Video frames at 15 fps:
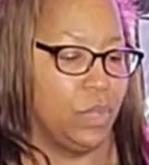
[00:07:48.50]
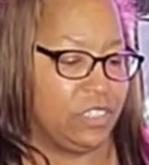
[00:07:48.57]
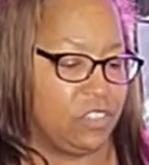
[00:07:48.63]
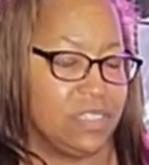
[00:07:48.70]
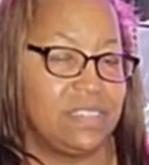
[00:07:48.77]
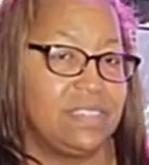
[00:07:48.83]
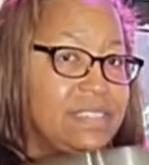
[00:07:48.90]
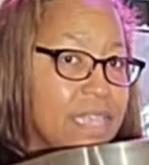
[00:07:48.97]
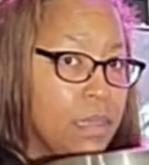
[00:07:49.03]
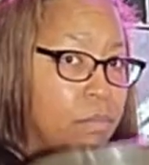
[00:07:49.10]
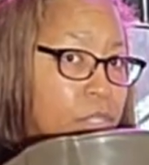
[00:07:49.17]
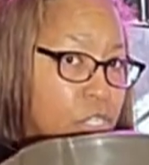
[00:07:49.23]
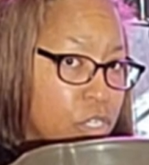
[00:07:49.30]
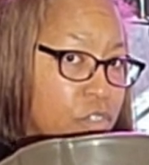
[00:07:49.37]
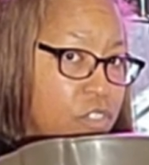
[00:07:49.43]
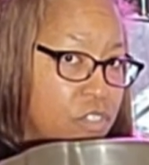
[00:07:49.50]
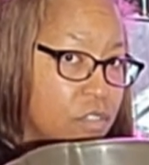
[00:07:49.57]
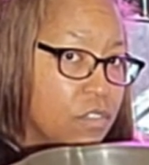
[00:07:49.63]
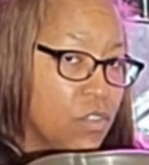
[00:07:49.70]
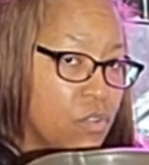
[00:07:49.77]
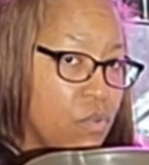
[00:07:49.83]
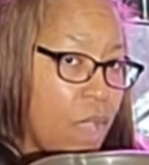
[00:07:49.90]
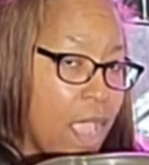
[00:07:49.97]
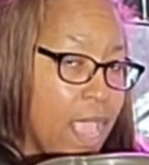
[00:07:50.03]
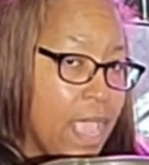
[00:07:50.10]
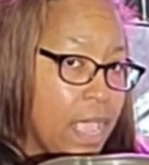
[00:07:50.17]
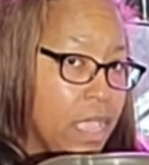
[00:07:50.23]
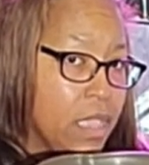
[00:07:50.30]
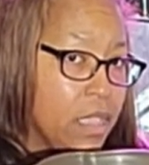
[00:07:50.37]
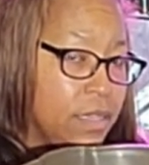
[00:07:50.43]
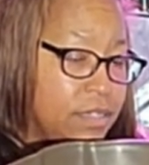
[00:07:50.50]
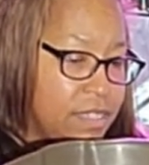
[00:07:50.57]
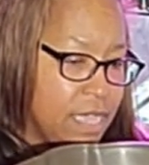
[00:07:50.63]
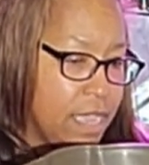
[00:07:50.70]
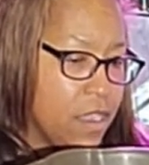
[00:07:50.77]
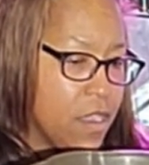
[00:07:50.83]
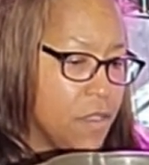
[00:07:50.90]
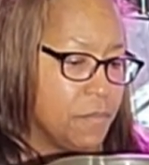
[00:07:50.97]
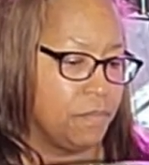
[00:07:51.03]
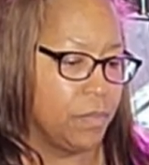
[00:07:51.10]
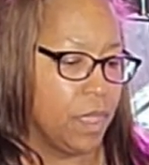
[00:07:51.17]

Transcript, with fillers: which is similar to the gray tier.